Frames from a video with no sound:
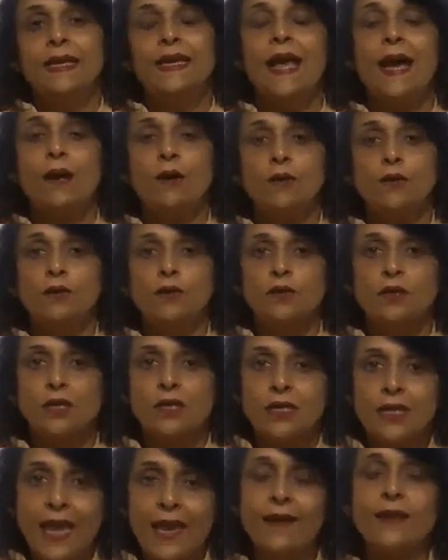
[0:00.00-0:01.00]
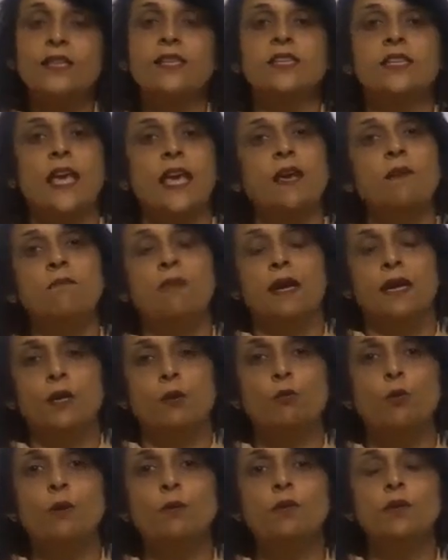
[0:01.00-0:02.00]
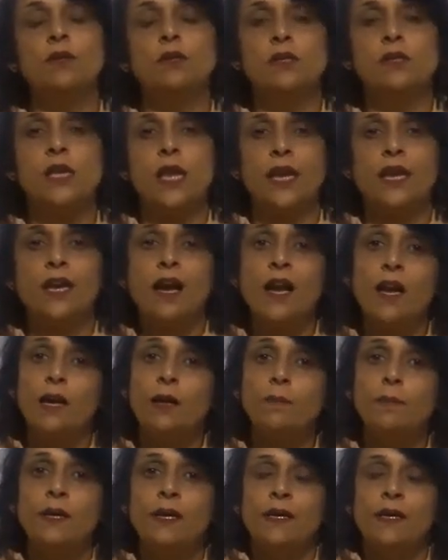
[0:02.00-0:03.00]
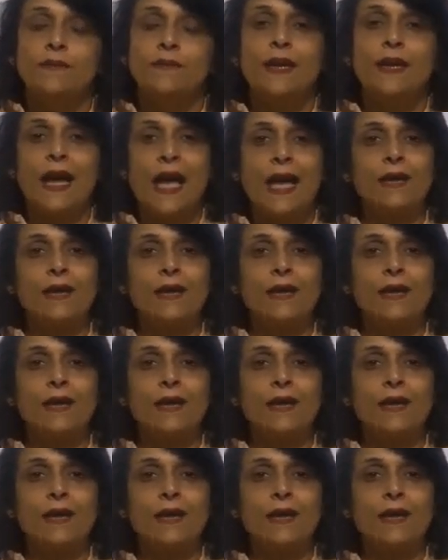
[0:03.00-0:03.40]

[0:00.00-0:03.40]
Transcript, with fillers: Now, the next segment, we will take up the